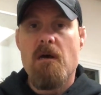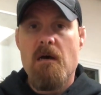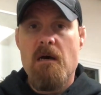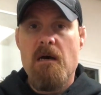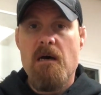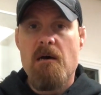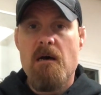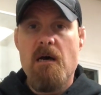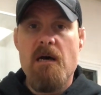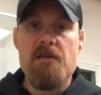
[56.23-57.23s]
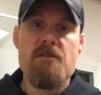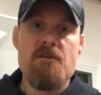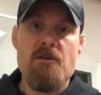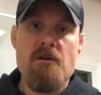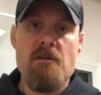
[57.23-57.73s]
I
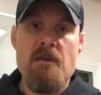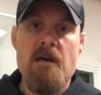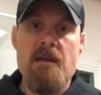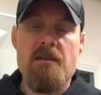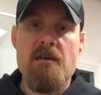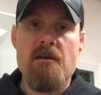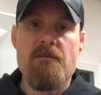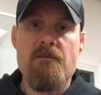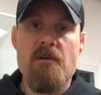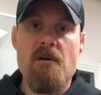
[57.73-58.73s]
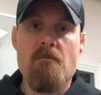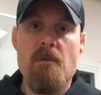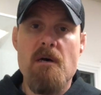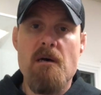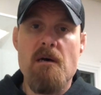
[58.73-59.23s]
took the idea from
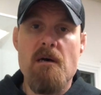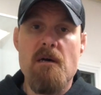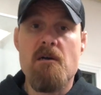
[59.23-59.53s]
a